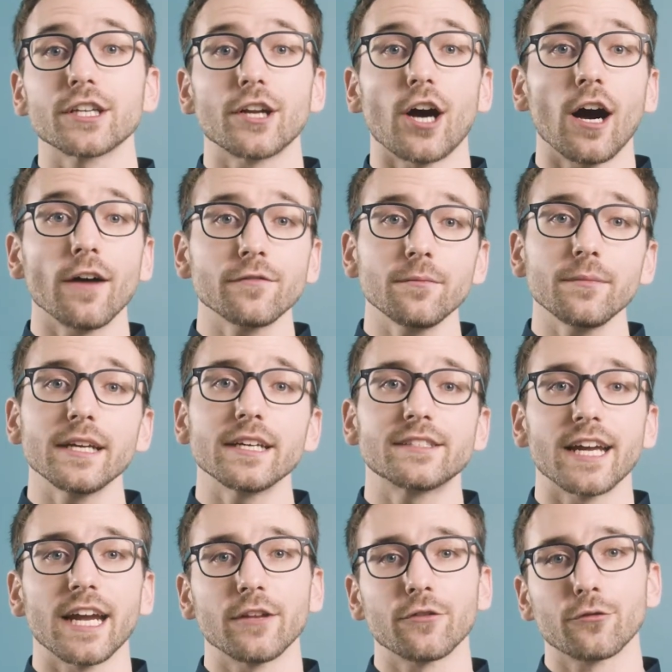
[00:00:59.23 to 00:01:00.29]
can often be
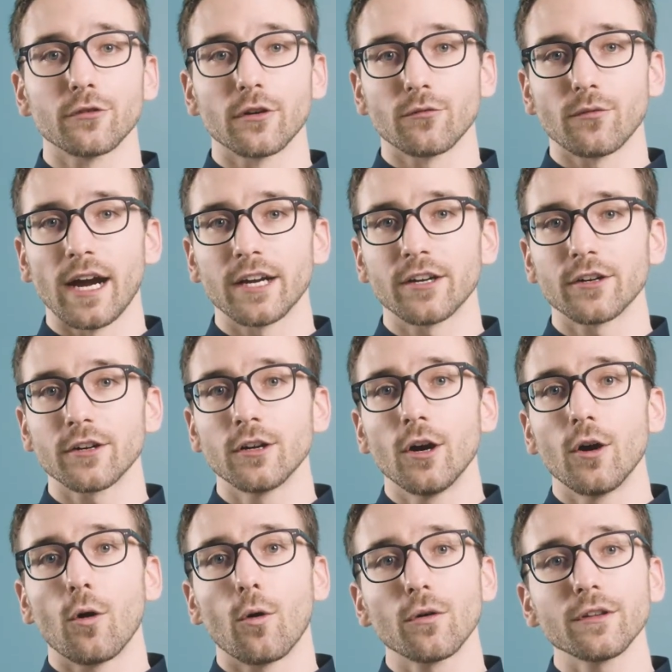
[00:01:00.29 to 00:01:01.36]
attained through a rider
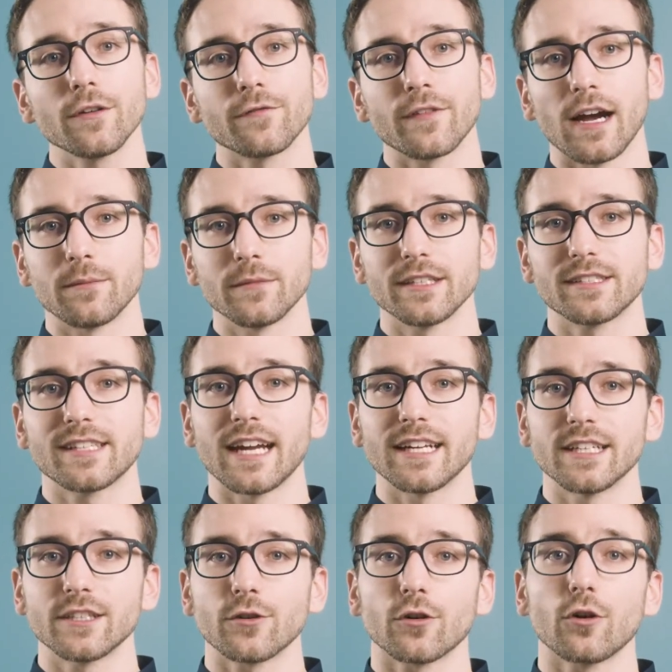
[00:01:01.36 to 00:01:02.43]
or the family's
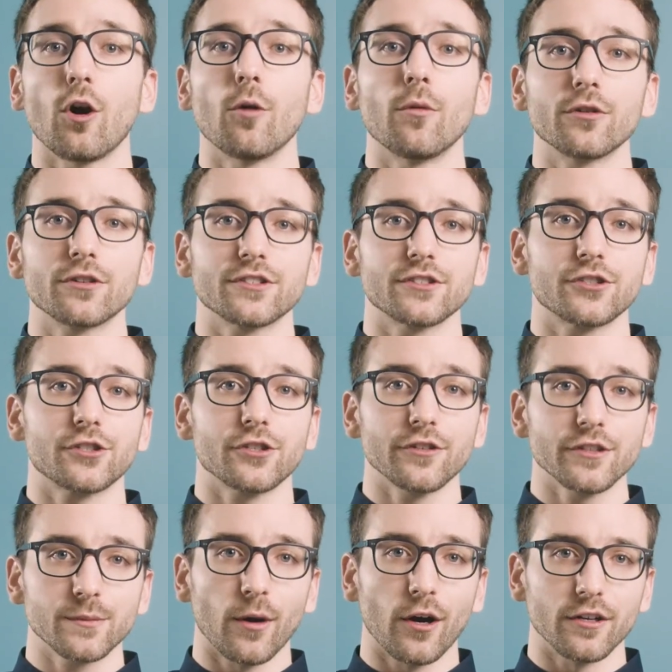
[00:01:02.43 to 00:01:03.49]
tenant or homeowner's
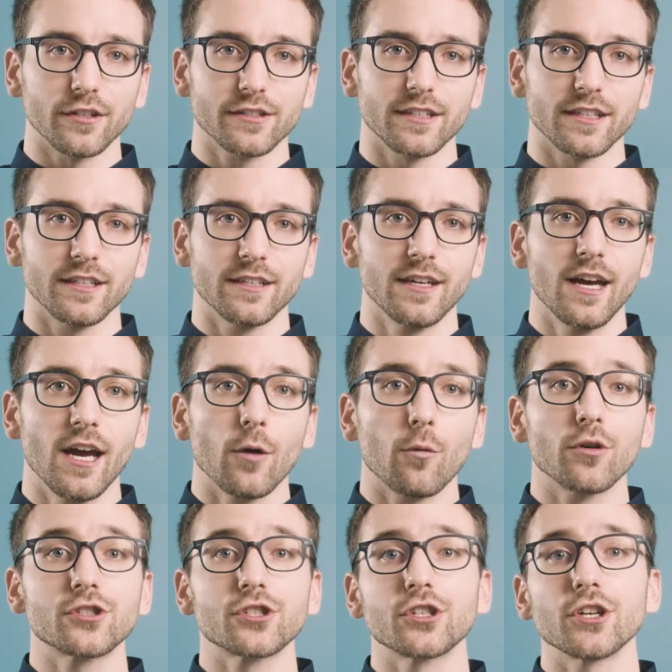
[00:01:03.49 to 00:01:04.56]
insurance policy,
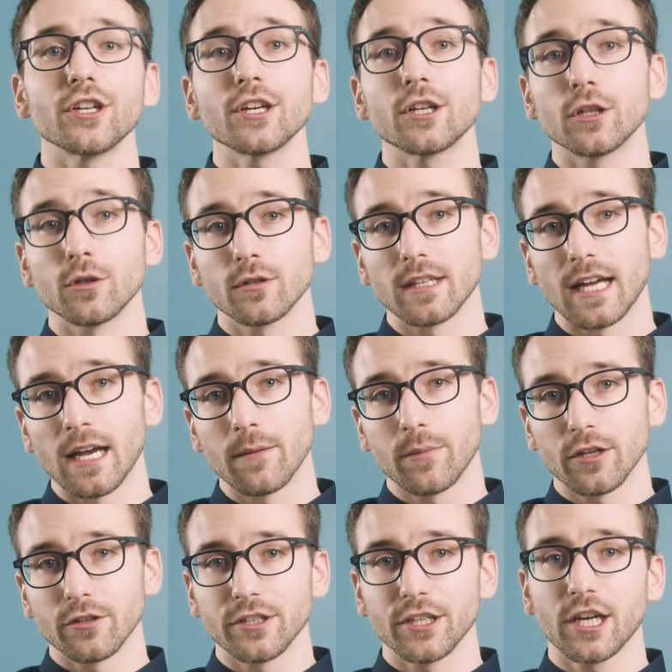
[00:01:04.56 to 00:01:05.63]
which should include
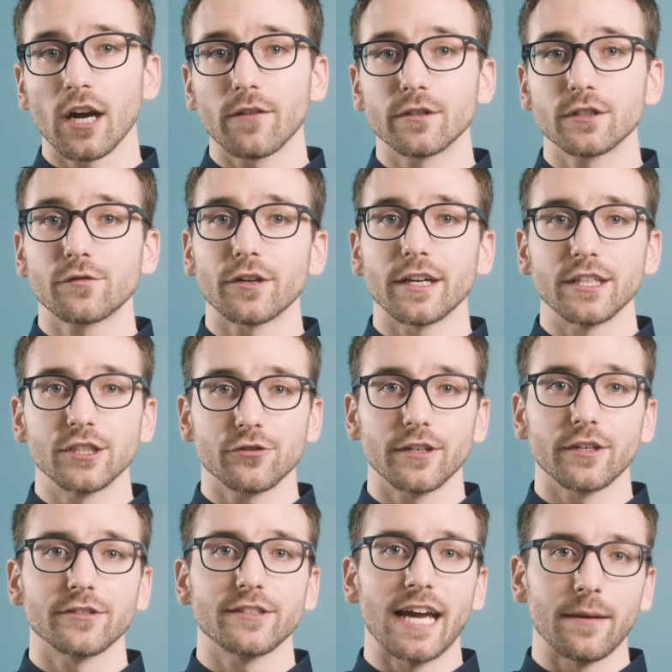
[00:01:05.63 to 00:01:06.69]
liability coverage for injury
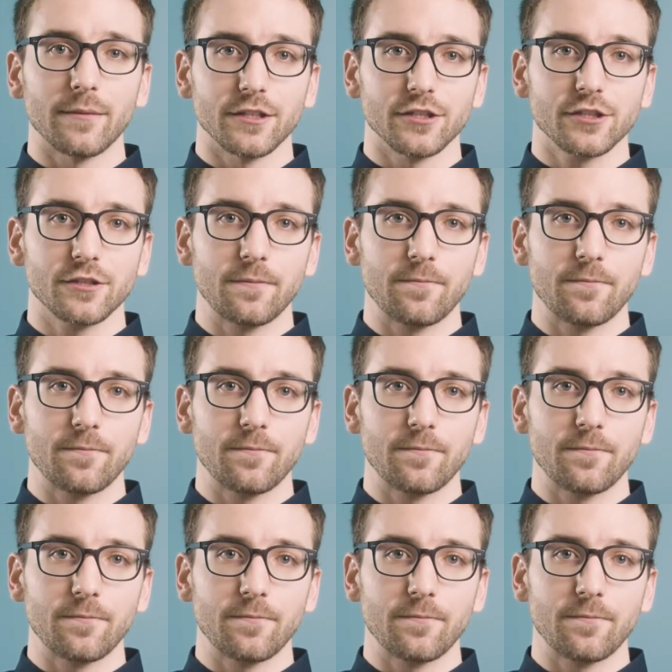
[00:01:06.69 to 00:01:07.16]
or damage.